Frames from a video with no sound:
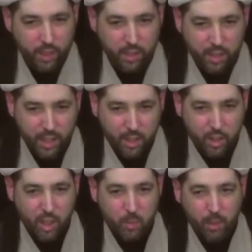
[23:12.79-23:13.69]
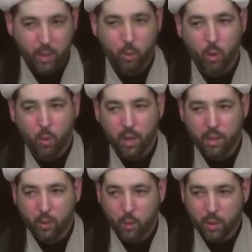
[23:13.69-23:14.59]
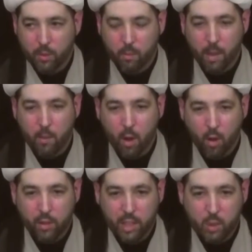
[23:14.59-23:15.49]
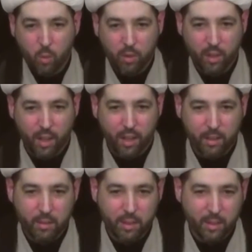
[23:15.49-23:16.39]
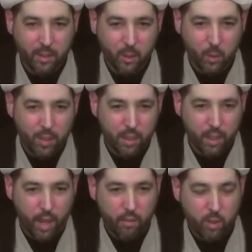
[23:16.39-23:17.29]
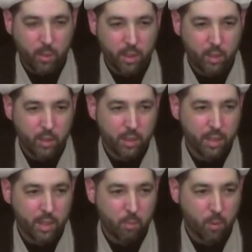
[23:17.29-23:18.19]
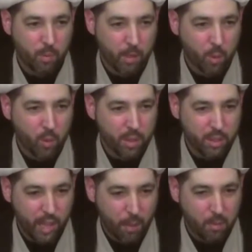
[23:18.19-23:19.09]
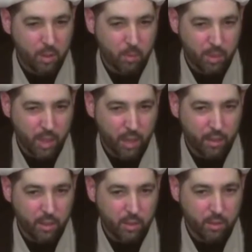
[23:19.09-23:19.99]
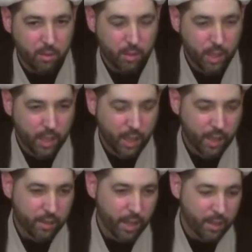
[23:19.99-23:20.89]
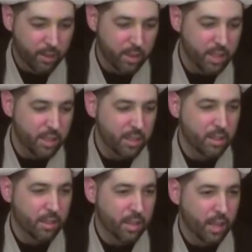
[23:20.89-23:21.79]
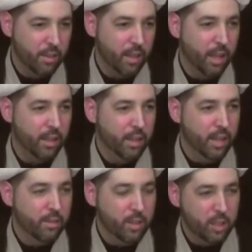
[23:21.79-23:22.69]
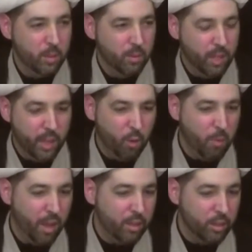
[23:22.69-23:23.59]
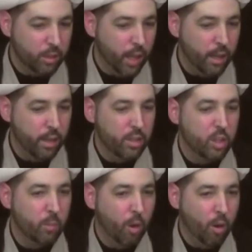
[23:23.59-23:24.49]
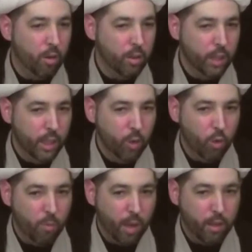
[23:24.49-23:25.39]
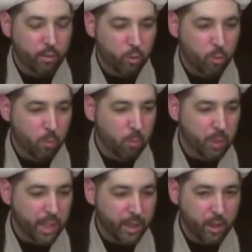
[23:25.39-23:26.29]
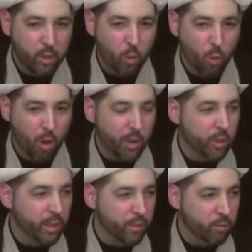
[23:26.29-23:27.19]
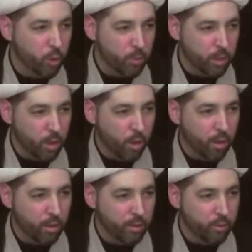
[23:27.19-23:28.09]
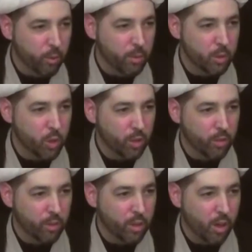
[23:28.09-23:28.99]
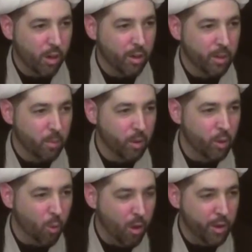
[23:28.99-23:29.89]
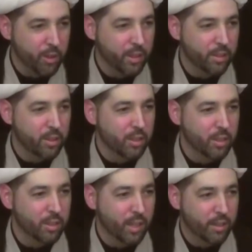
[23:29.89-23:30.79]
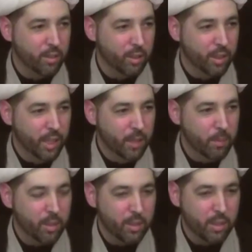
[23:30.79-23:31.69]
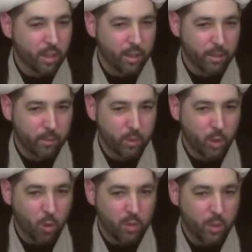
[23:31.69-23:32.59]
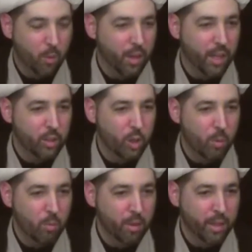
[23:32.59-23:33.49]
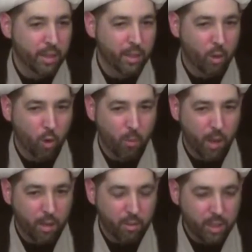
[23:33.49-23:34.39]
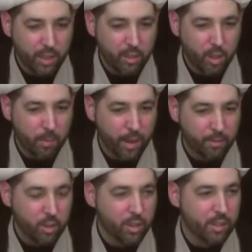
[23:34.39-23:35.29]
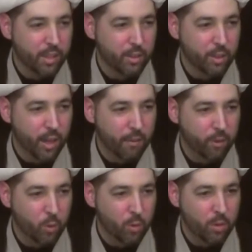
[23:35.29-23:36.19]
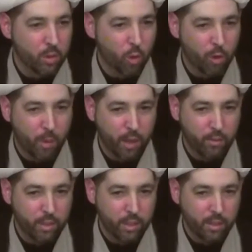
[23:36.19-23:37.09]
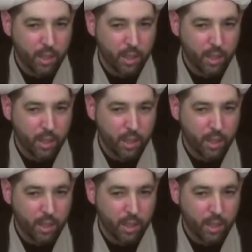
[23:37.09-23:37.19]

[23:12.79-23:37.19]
in the day of judgment, when maybe our deeds weren't that heavy, we didn't have as many good deeds, but maybe we established majalis, and that this is the day that this thing, we might have looked at it as small, we might have carried the water in from the car, from the trunk of the car, and brought the water into the center because someone had trouble bringing it, or we might have cleaned up after the center afterwards, or we might have